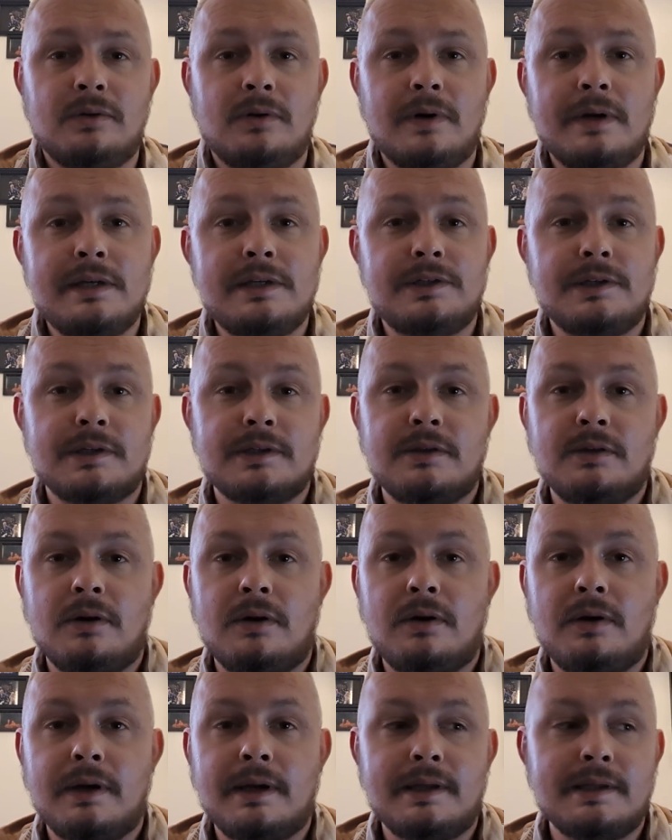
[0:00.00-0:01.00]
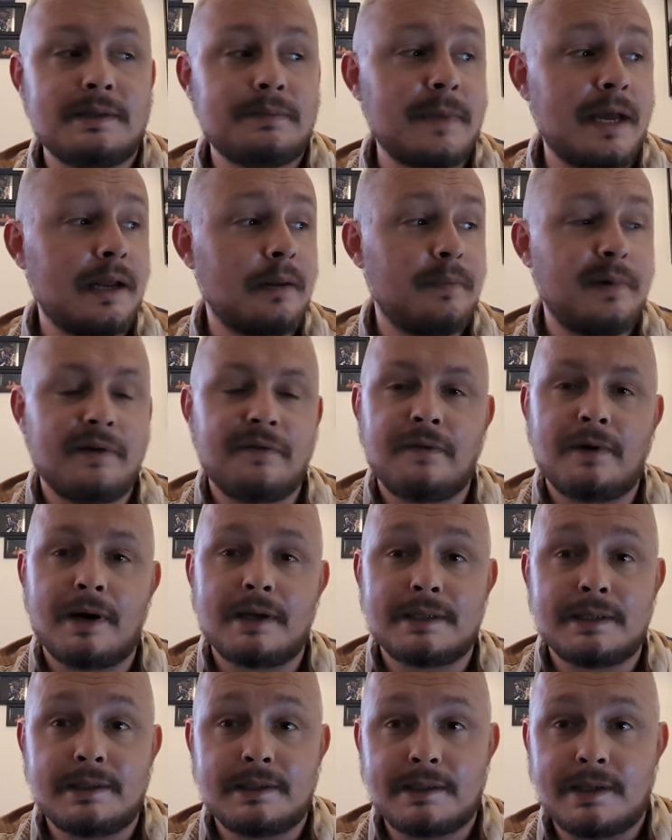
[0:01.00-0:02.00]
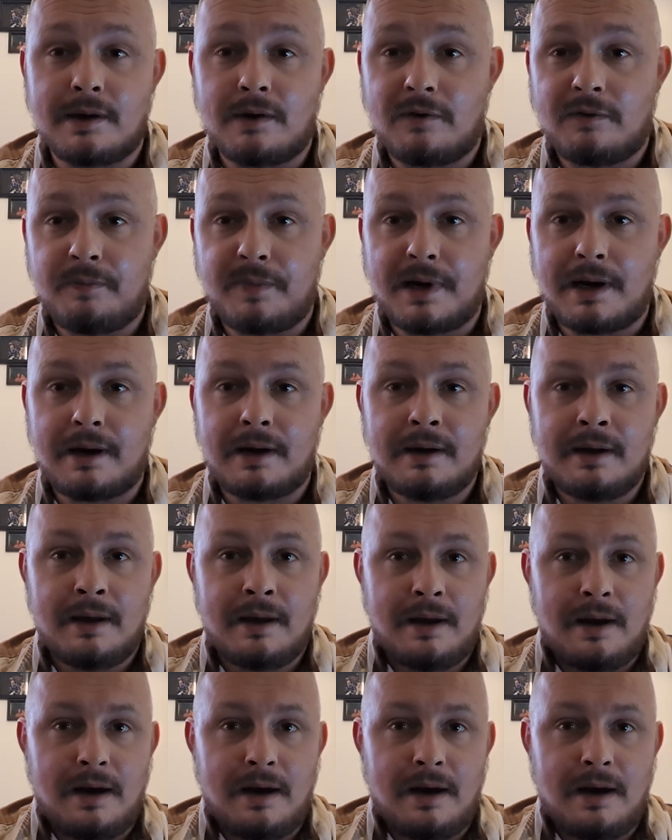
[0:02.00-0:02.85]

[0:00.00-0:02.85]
or he's just not looking to make the big fights himself, but